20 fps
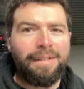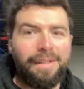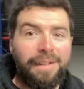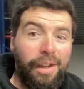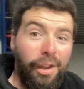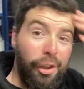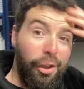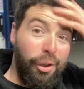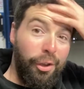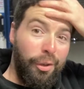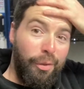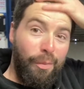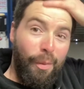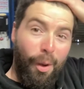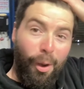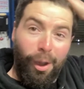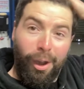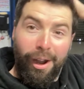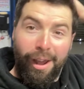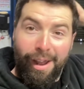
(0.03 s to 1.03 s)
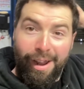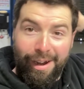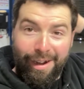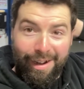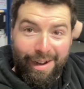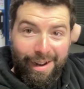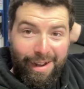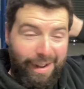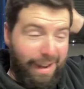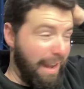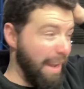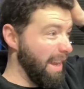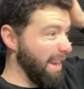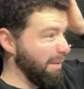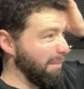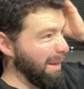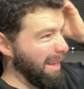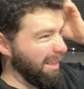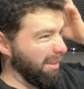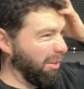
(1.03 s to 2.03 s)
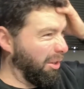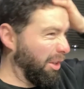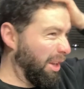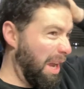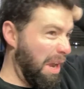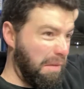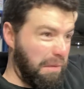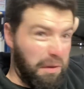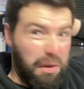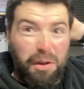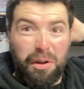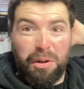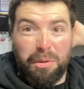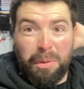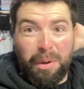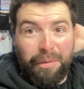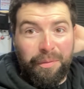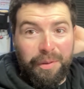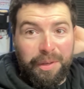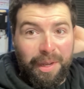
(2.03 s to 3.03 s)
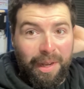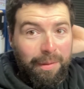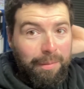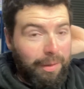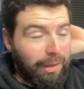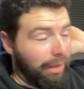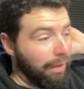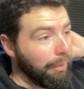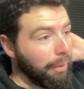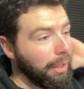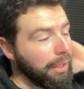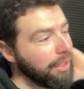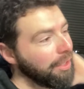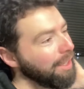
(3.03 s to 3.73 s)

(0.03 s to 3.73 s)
Good morning, well, good afternoon, whatever time you're going to watch